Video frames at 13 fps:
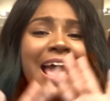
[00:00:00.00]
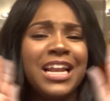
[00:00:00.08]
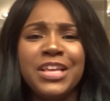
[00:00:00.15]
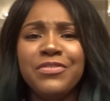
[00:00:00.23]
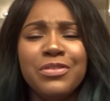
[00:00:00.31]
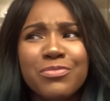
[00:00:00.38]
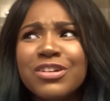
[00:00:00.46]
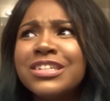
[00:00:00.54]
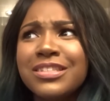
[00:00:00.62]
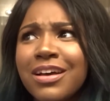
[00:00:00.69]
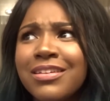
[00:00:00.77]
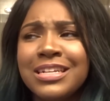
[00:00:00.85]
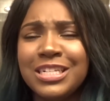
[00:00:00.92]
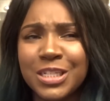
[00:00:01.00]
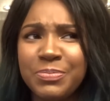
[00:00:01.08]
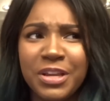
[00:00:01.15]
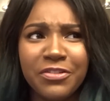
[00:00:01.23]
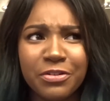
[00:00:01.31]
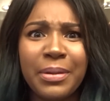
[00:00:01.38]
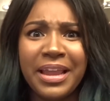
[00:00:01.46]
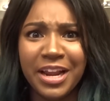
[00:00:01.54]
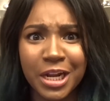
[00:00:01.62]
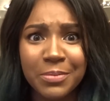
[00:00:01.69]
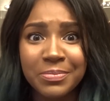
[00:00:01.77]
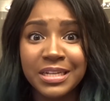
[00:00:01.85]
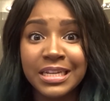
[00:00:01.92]
and even more so than just being from my hair
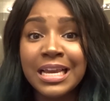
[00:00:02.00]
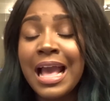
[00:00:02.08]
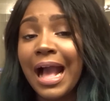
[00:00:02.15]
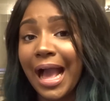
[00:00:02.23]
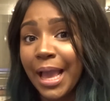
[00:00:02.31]
company,